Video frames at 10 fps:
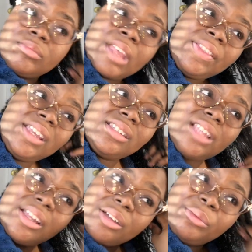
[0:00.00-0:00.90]
I think it's
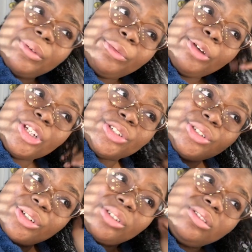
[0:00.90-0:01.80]
like a
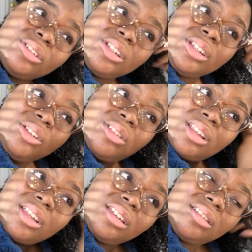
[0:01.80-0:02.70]
refresher. You know,
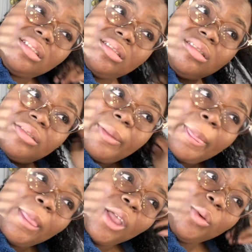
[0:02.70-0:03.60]
like
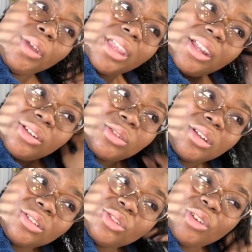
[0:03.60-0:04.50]
when your hair
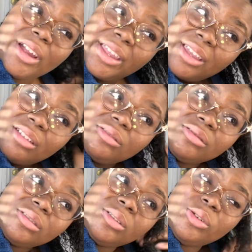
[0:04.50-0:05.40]
starts to dry out,
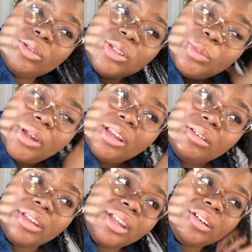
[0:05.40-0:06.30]
you can spray it
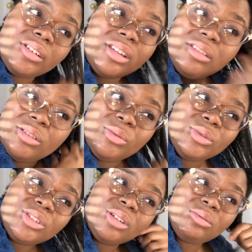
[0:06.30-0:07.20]
on your hair and then do
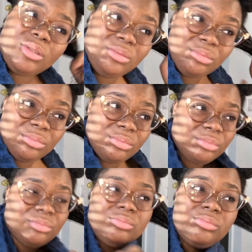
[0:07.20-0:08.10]
what you're gonna do.
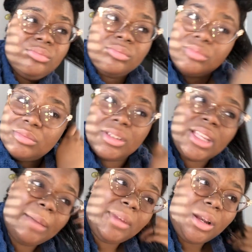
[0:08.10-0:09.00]

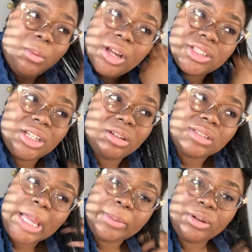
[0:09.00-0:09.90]
I'm not a wash and go
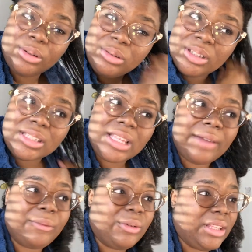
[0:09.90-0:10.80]
type of girl because
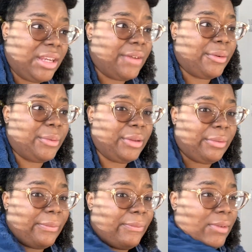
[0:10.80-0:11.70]
I've really never really.
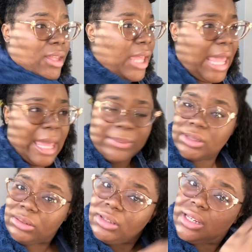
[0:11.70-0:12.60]

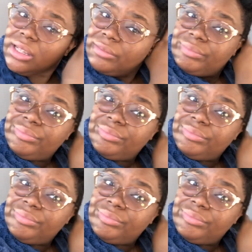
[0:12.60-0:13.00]
Absolutely not.